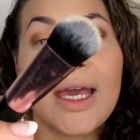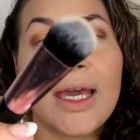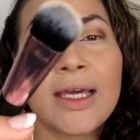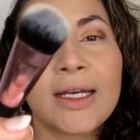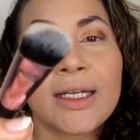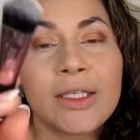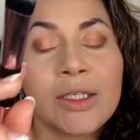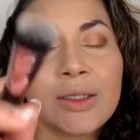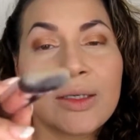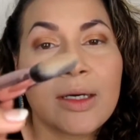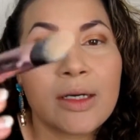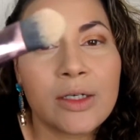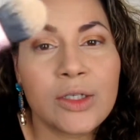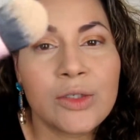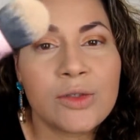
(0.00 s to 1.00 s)
and I'm
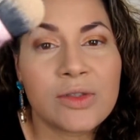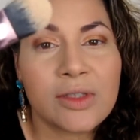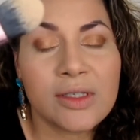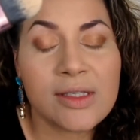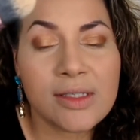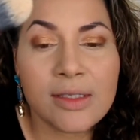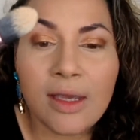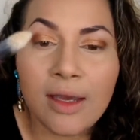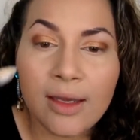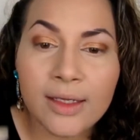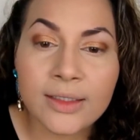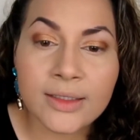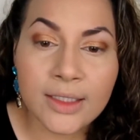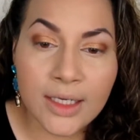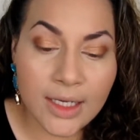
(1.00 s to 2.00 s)
gonna use this
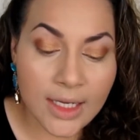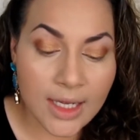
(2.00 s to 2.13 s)
side,